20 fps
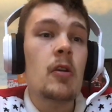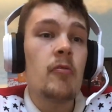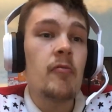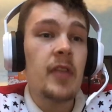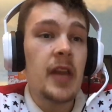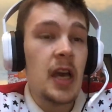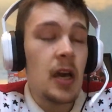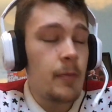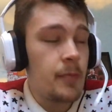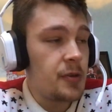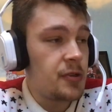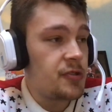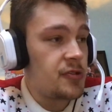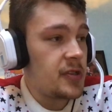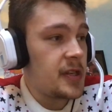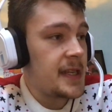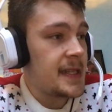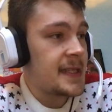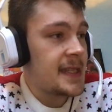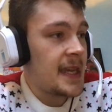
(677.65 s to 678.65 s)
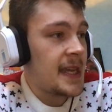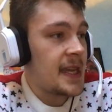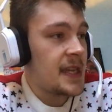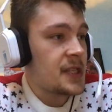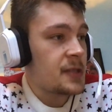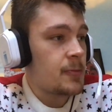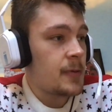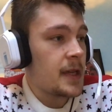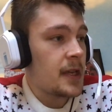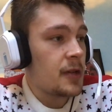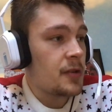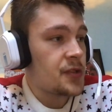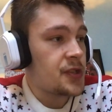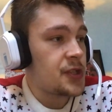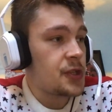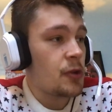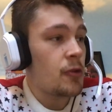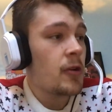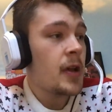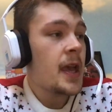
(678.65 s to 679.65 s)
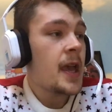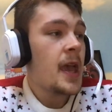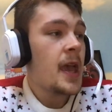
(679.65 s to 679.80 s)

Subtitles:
Real Madrid as well. So